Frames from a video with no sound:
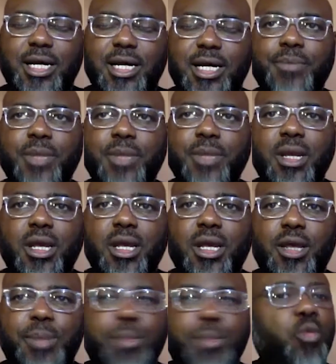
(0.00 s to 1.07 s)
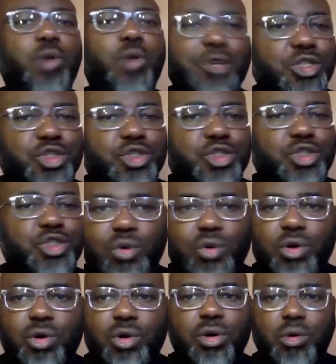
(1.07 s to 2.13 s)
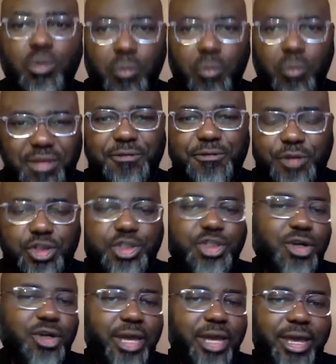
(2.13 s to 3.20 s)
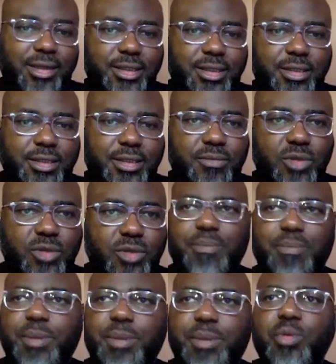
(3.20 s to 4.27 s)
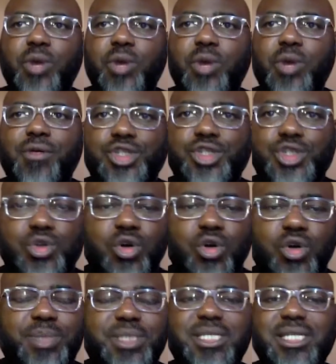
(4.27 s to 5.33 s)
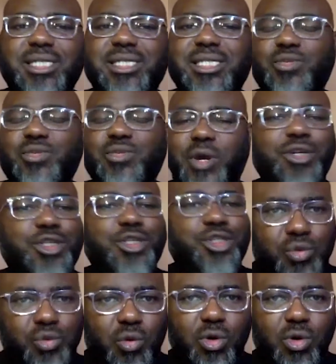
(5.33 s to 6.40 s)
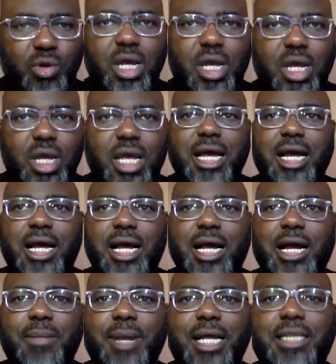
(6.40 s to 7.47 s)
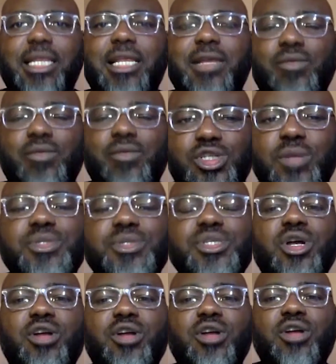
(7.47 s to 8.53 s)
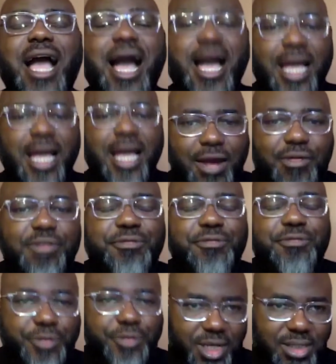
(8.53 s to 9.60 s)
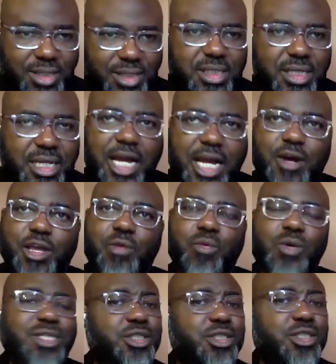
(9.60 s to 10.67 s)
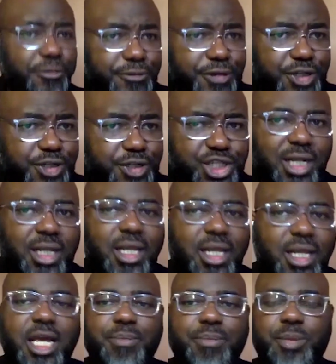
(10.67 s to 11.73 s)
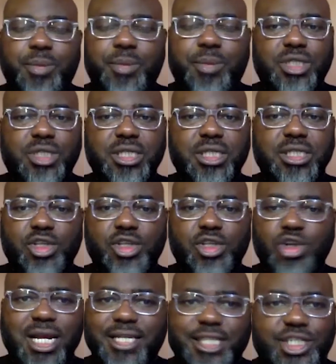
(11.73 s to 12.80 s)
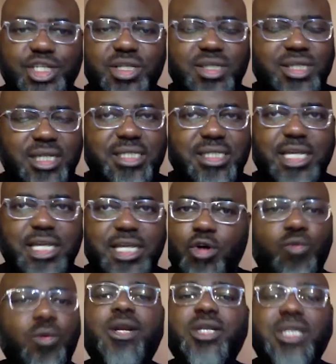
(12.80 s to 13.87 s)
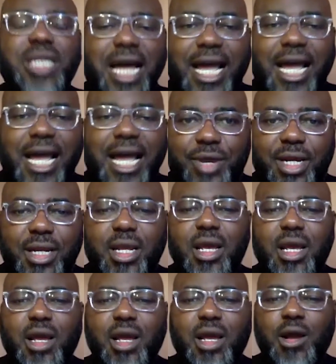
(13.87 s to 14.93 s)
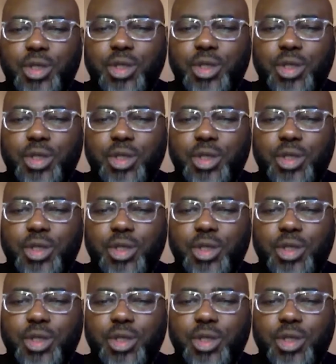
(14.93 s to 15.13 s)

um, people weren't sure what the future held. Okay, people weren't sure, businesses weren't sure um, and there was some sort of hiring freeze. Now, it wasn't official. People didn't, you know, organizations didn't say, oh, we're not hiring.